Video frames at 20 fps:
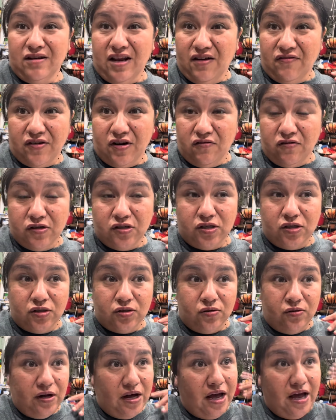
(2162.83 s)
leftovers to
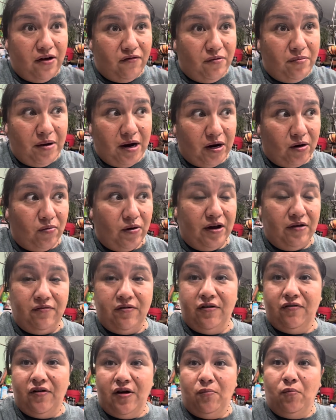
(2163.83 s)
school, I have a
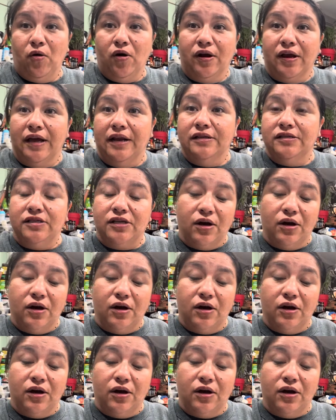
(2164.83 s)
microwave if I'm working.